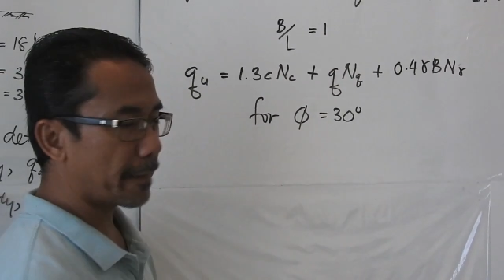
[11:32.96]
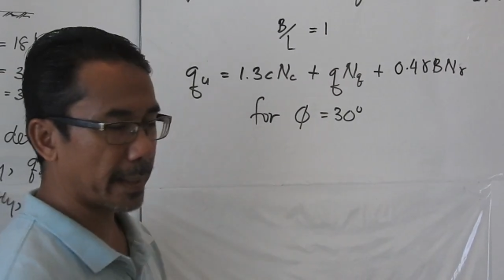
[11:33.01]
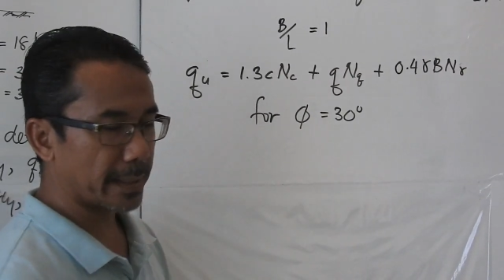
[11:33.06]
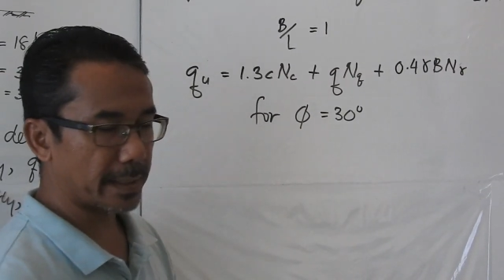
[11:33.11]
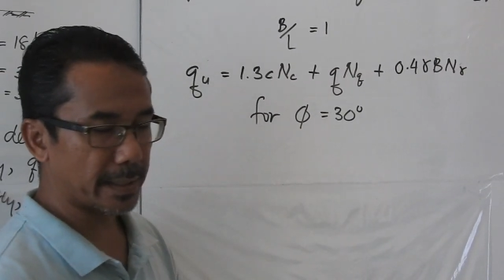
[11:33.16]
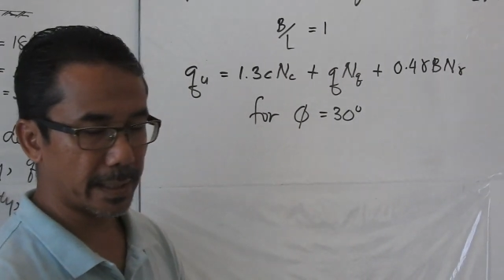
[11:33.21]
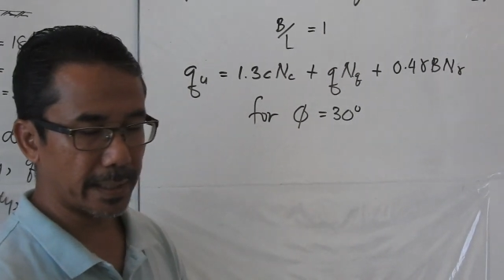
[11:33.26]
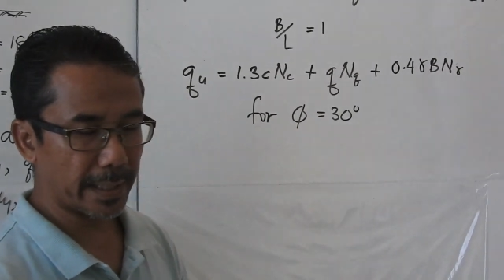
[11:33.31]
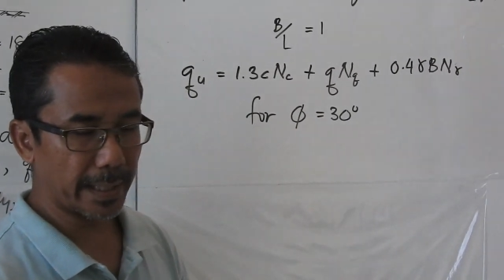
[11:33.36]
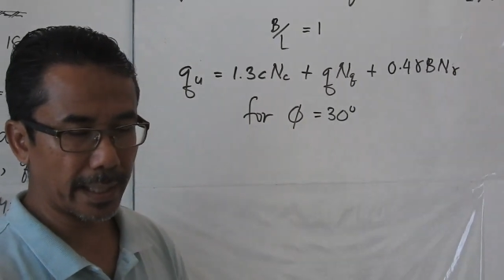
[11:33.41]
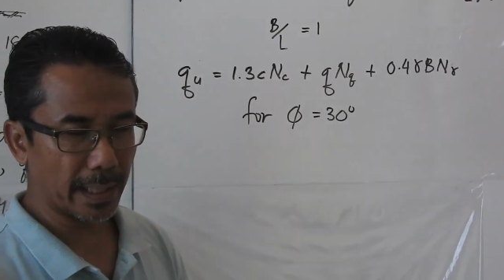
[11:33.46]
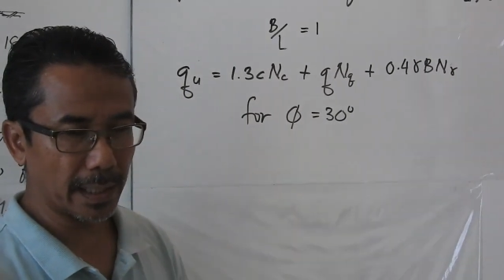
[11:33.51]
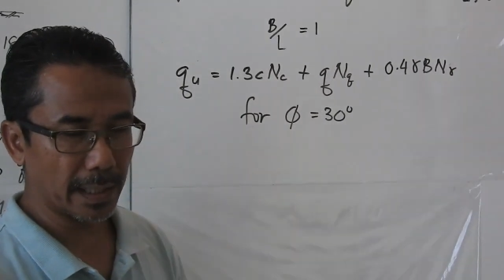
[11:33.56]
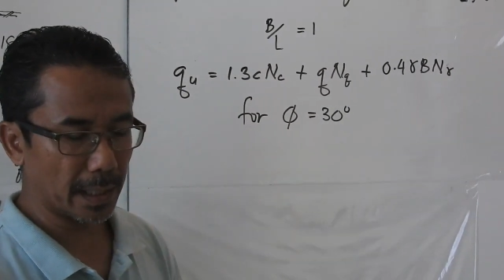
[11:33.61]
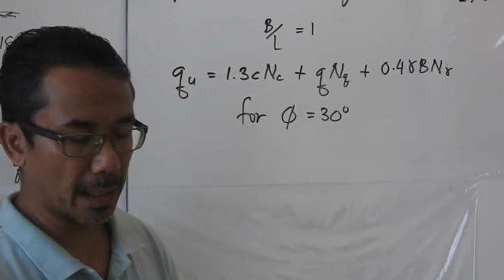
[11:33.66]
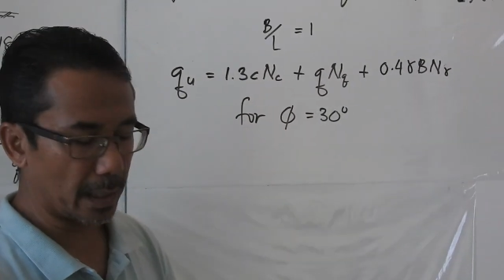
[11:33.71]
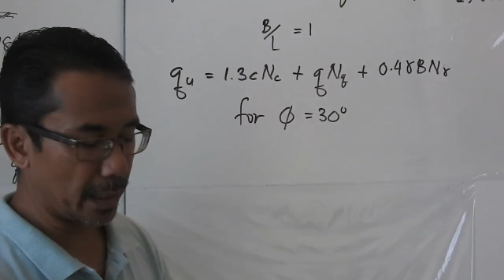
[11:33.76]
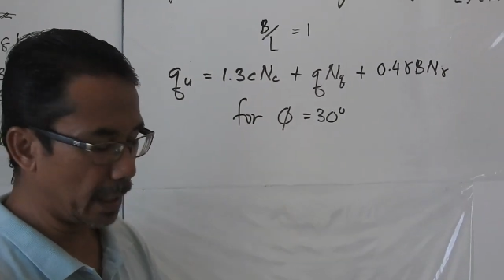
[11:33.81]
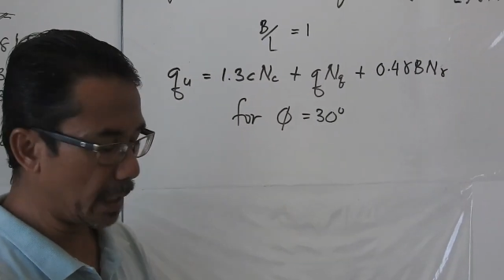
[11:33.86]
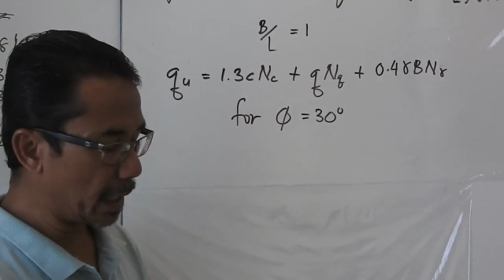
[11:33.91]
friction
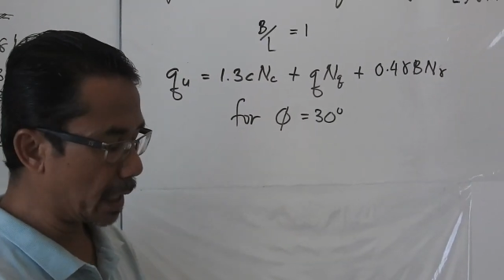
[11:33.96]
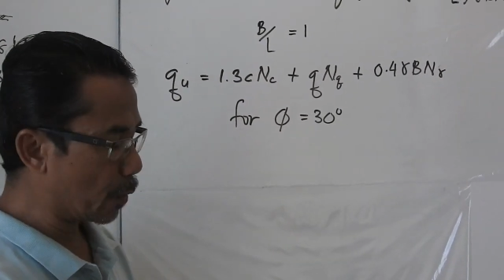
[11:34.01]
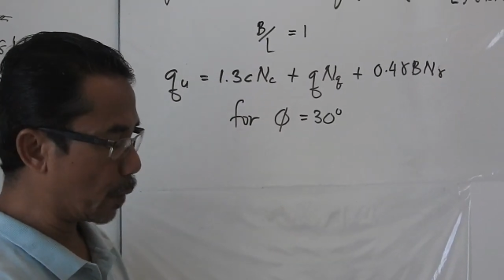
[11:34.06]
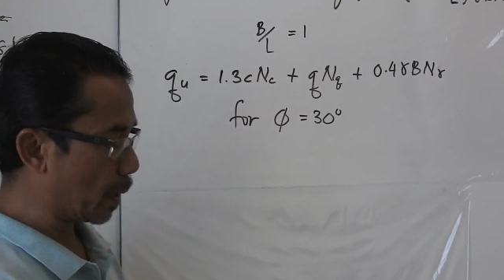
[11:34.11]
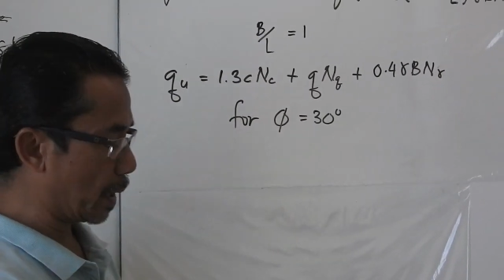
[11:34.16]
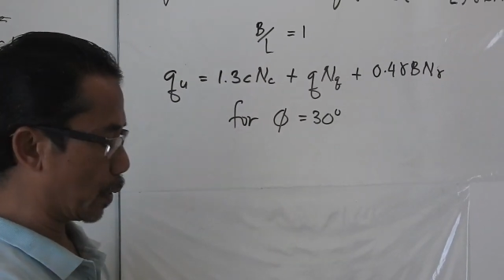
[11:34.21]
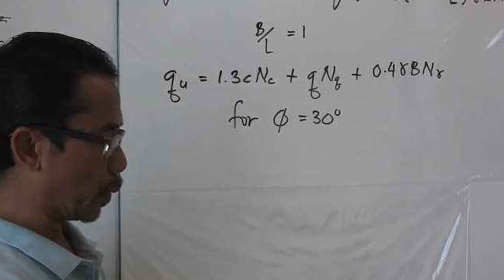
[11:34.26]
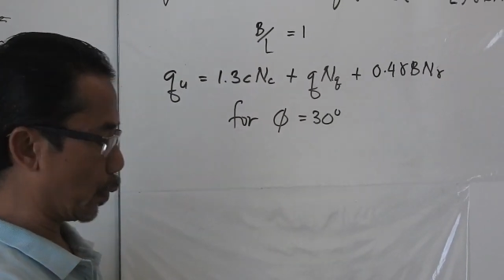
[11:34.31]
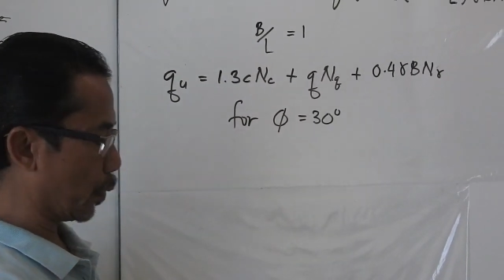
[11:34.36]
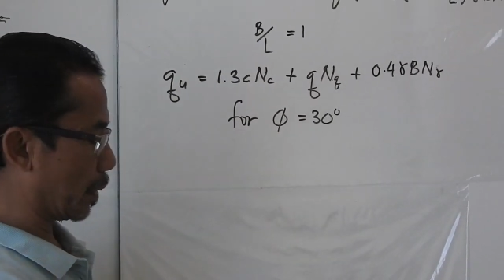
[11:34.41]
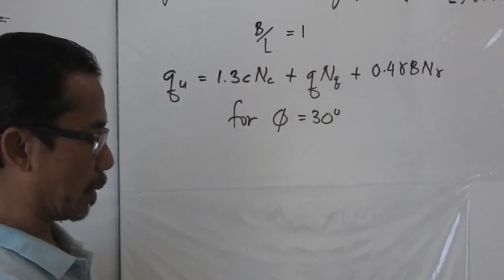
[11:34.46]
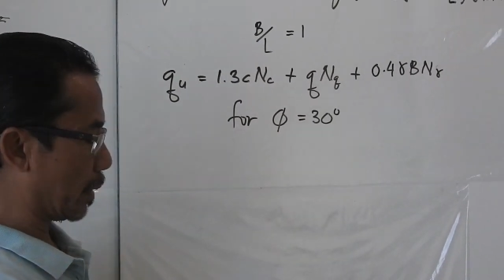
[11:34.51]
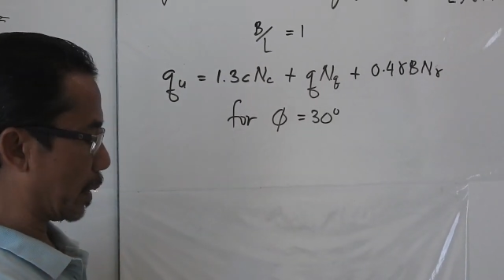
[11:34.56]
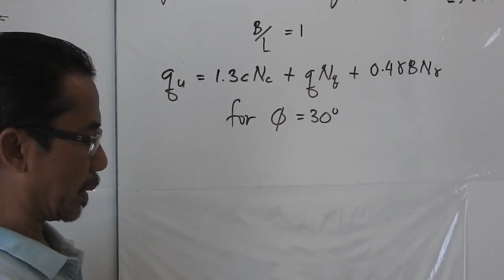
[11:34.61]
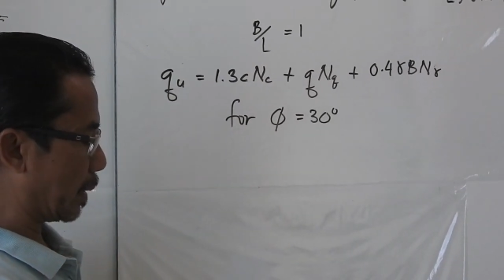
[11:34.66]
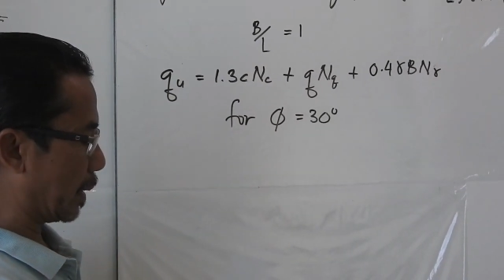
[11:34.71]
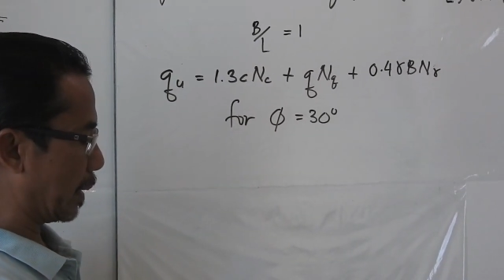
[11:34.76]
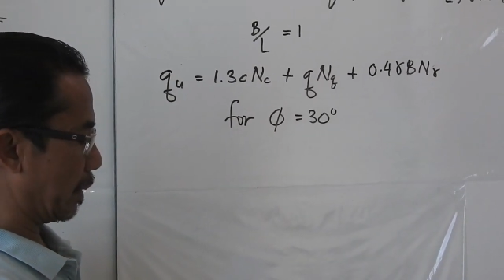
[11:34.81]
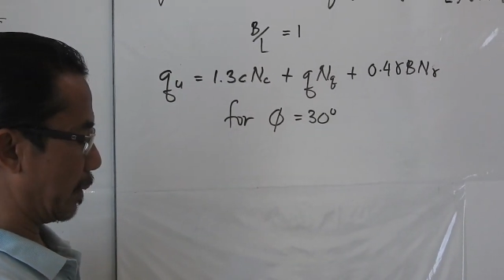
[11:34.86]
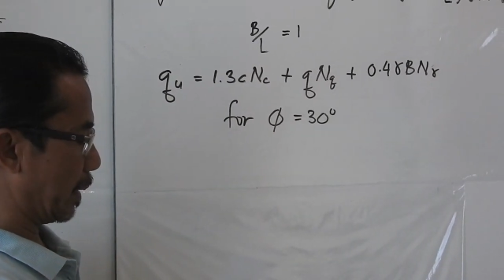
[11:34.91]
angle equal to
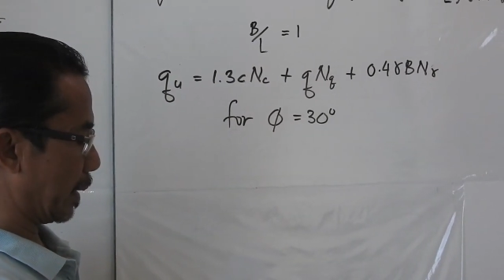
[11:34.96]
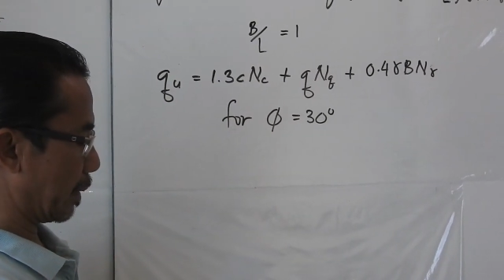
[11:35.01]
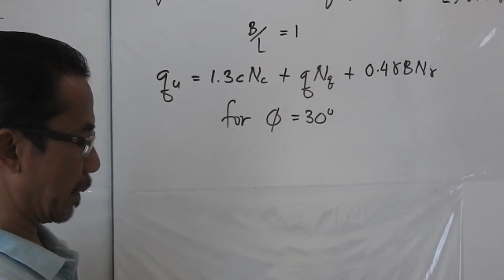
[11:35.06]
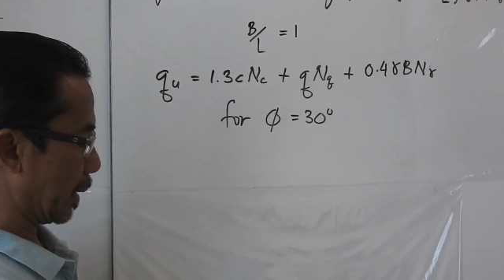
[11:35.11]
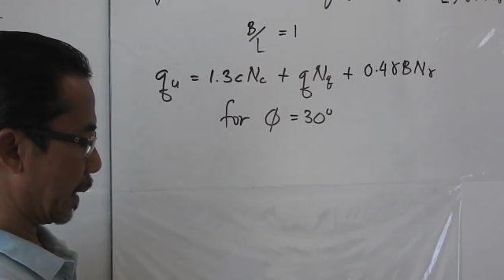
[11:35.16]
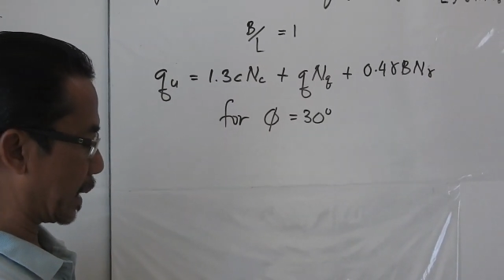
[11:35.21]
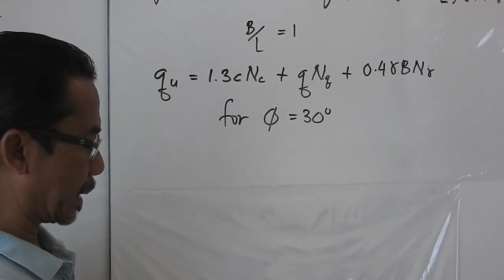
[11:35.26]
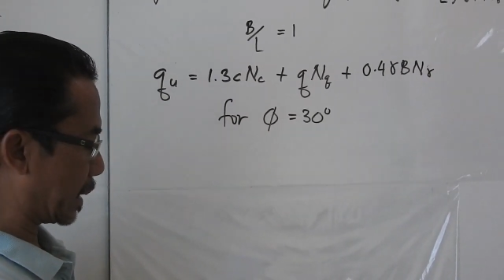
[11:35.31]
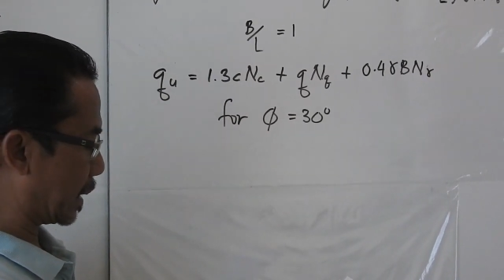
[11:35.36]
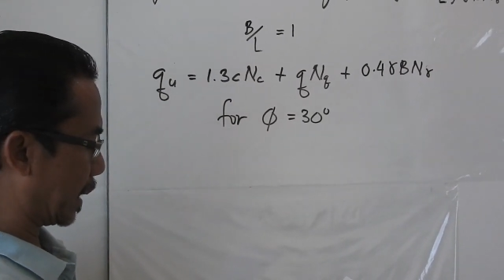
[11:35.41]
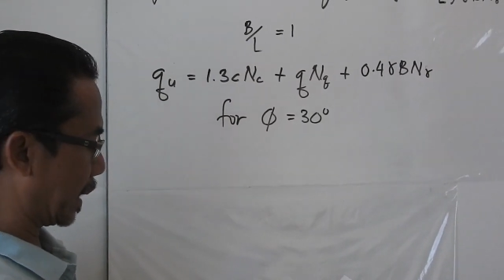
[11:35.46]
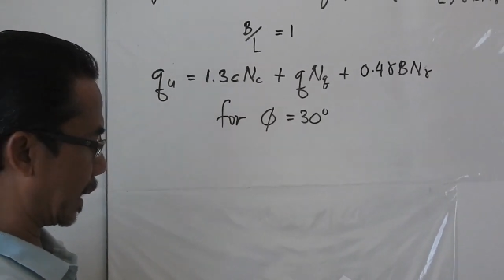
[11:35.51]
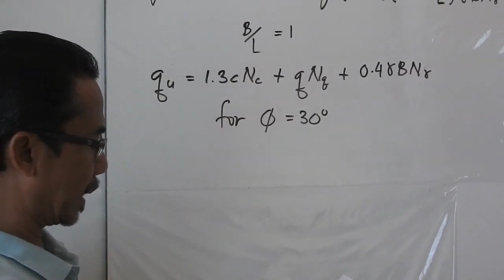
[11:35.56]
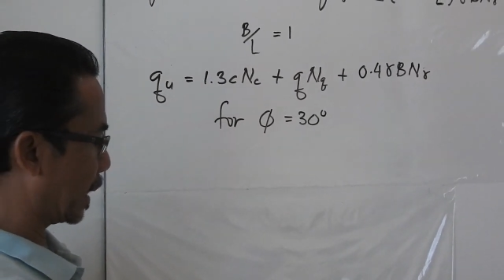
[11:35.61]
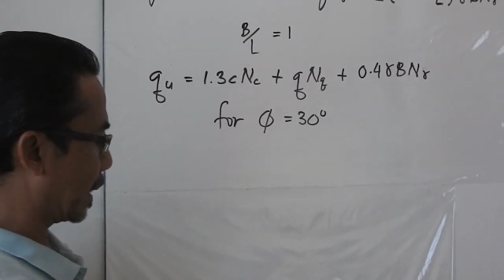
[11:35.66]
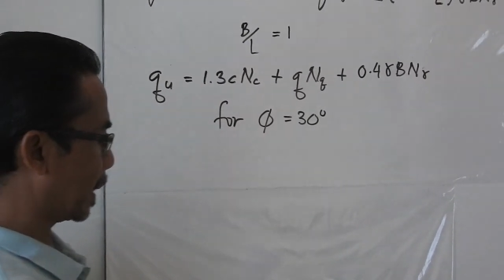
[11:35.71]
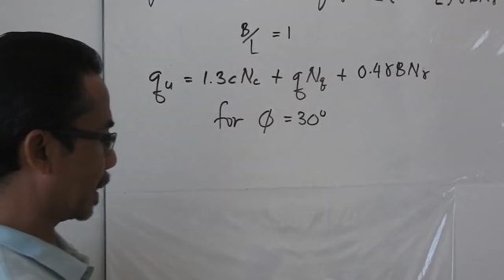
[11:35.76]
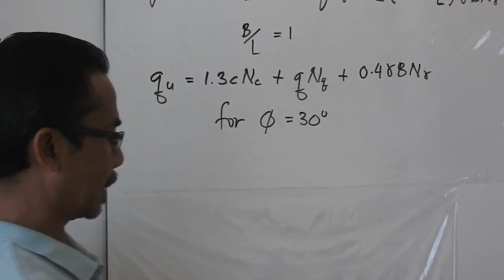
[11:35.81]
30 degrees,